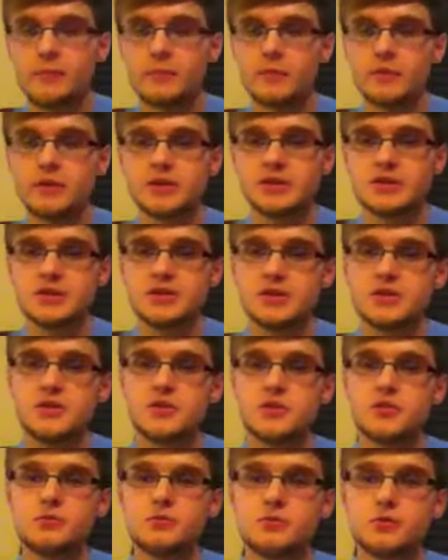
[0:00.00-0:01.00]
I'm going to
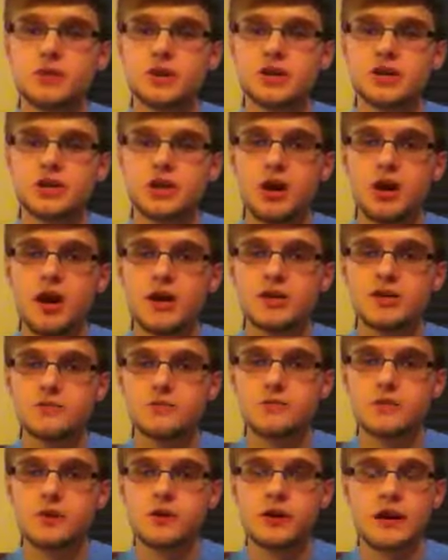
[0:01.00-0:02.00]
still preach
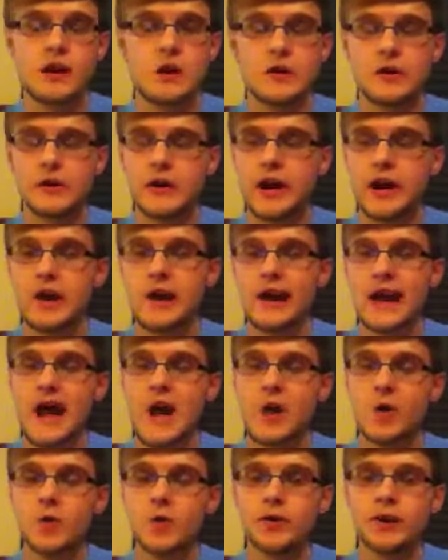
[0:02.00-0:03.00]
God's Word. I don't care
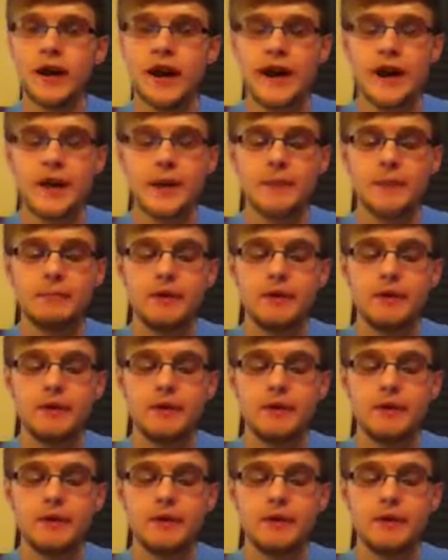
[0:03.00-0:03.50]
how old I am.